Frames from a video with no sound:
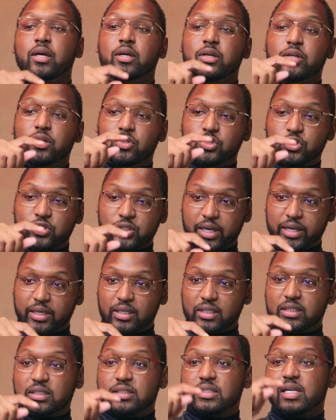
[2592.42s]
you should at
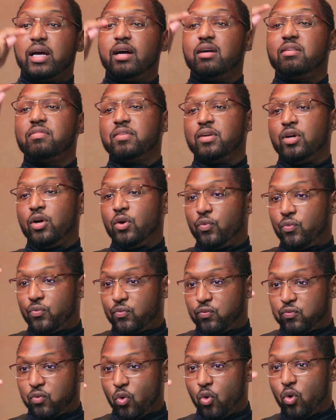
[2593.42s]
least have
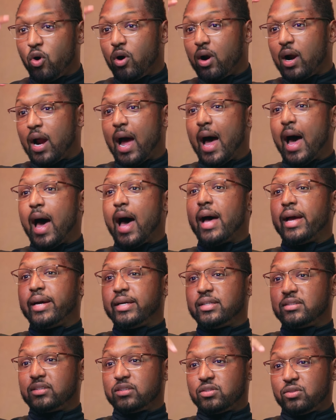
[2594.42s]
4
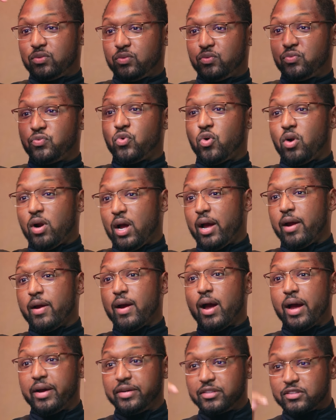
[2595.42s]
highs, 4 higher
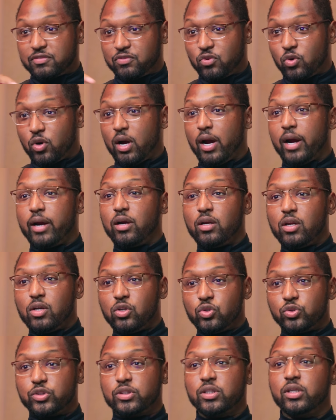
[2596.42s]
highs, 4 higher
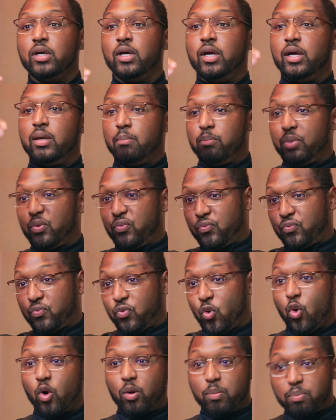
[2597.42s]
lows
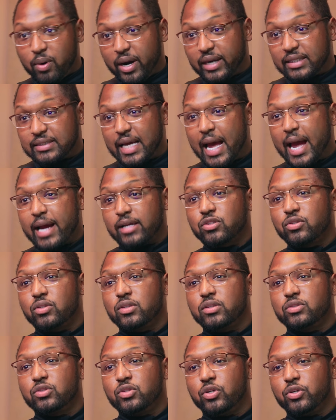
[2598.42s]
before price
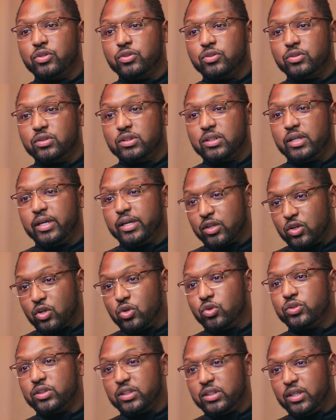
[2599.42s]
actually turns and
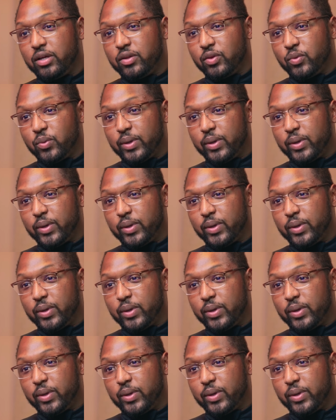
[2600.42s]
goes the other